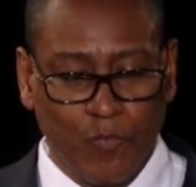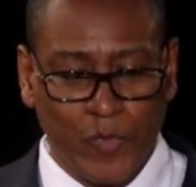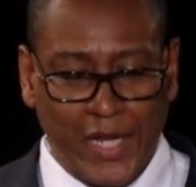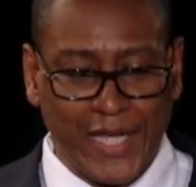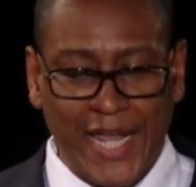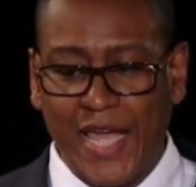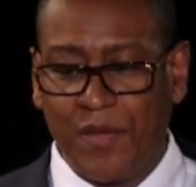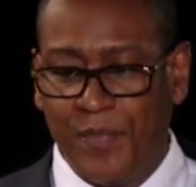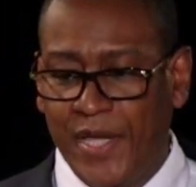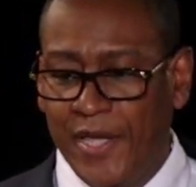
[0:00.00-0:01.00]
when I got out
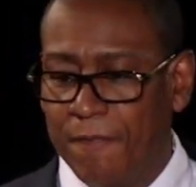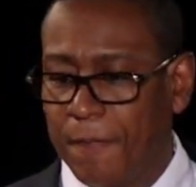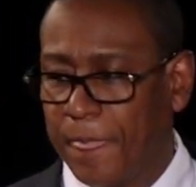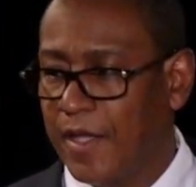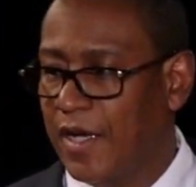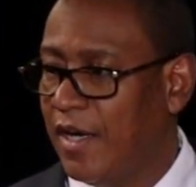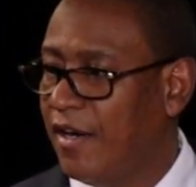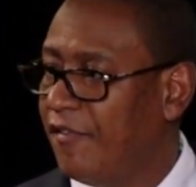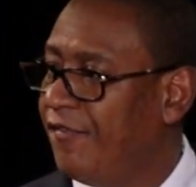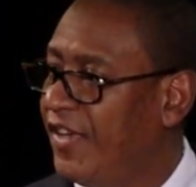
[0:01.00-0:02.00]
of bed,
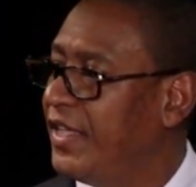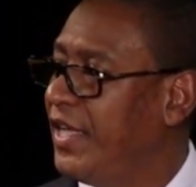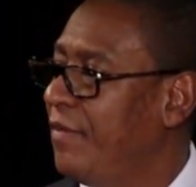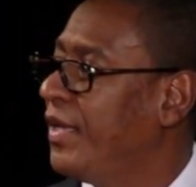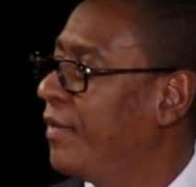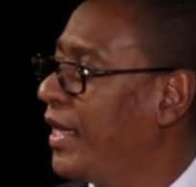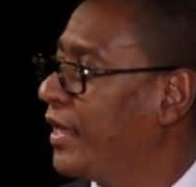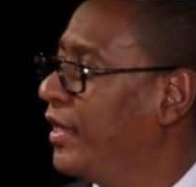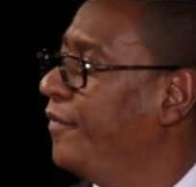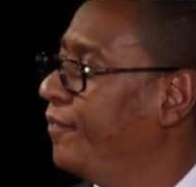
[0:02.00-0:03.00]
a feeling hit me in my
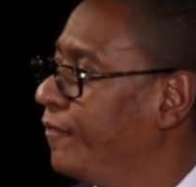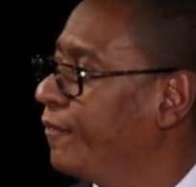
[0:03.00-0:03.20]
gut.